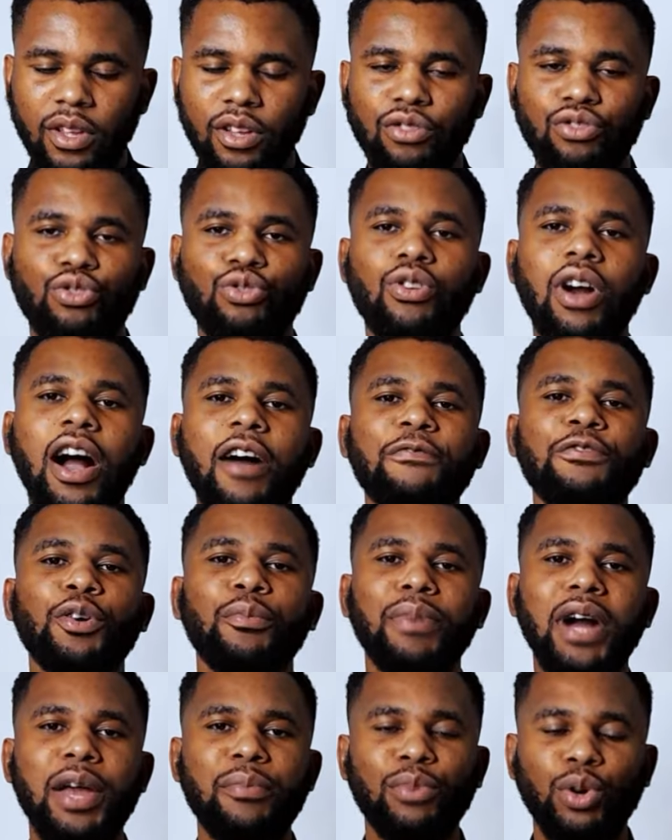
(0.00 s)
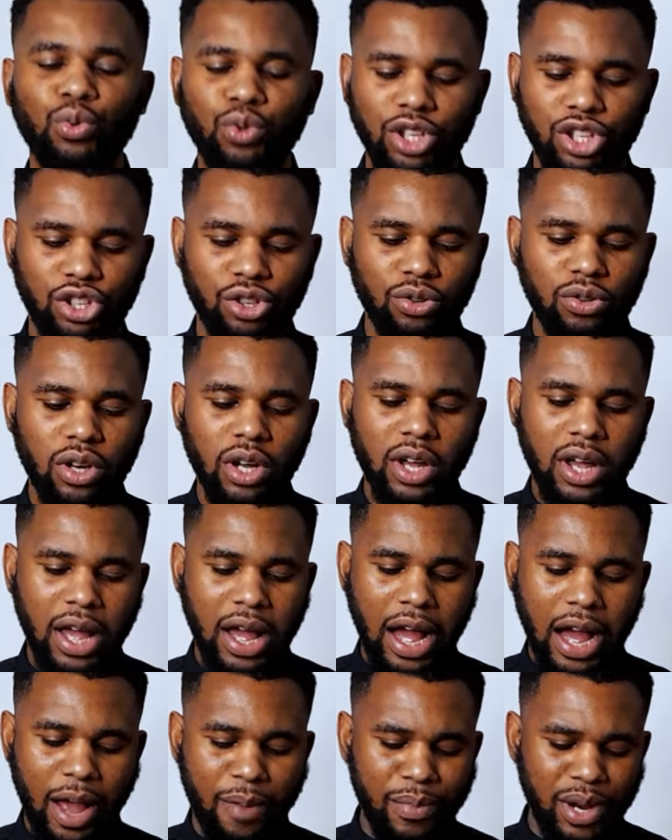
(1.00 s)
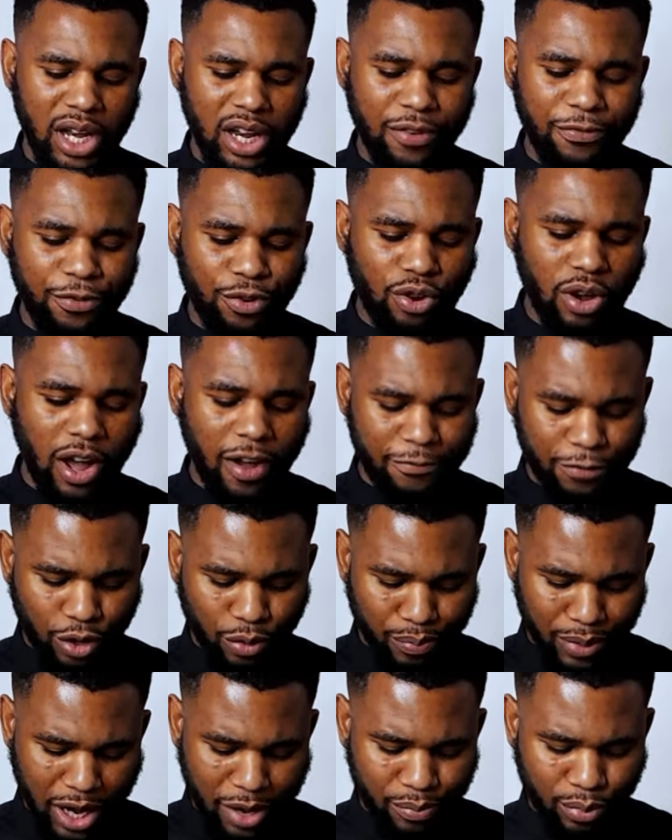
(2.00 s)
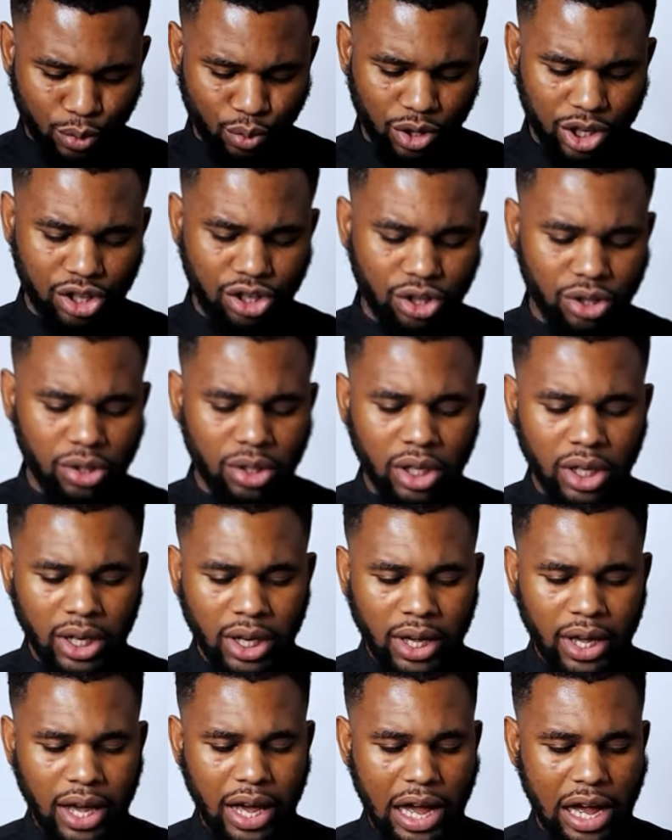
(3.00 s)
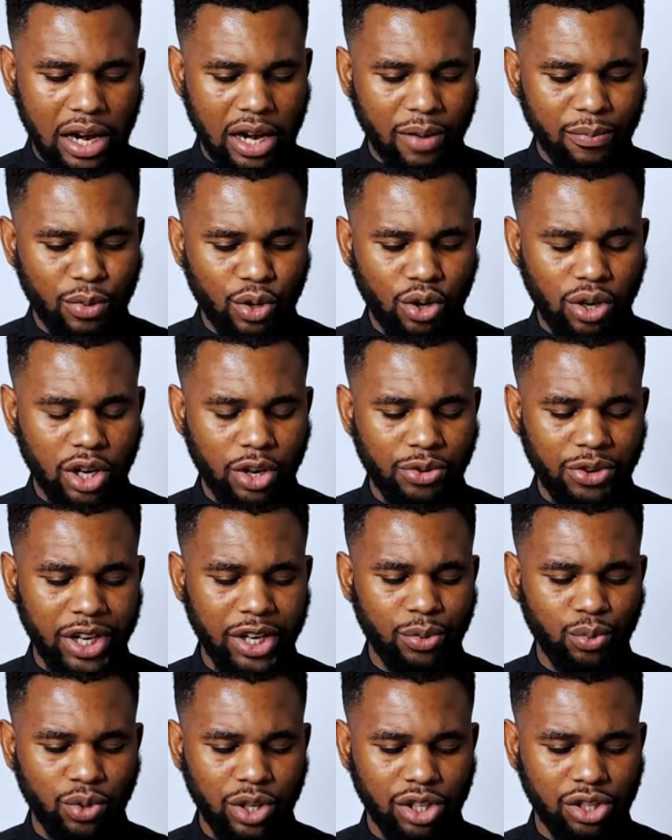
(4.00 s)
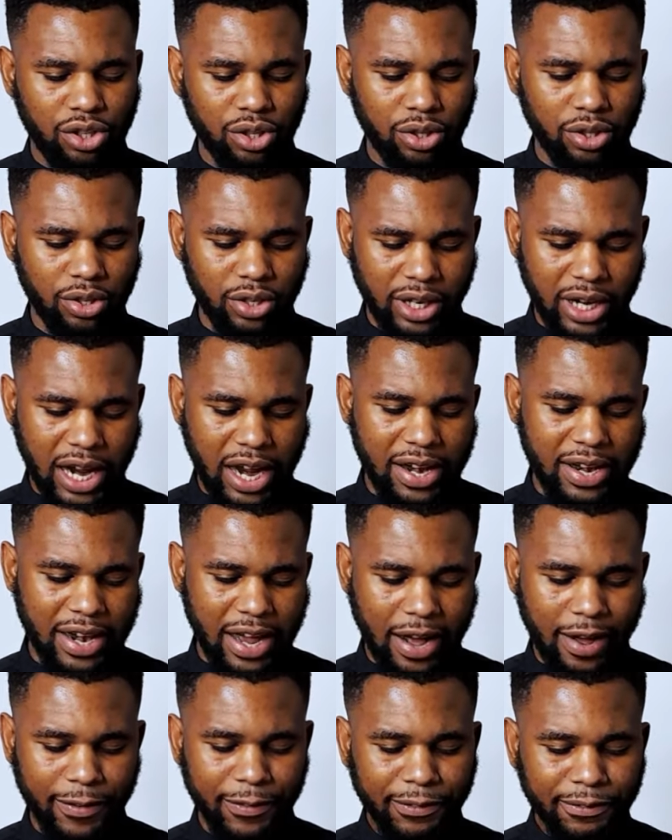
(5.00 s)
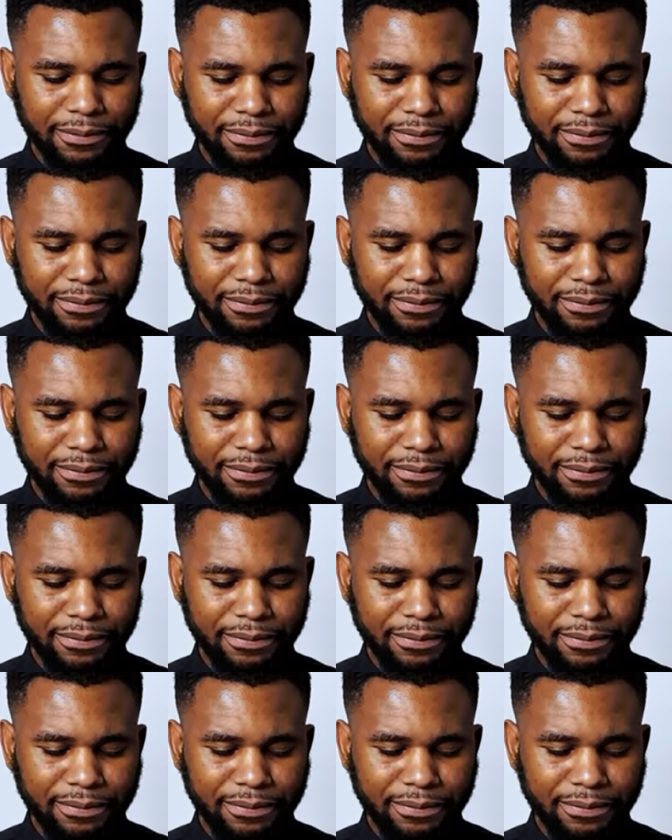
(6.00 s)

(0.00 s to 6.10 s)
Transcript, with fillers: Do you have your Bible with you? I believe you have your Bible with you, and I'm going to read with you right now.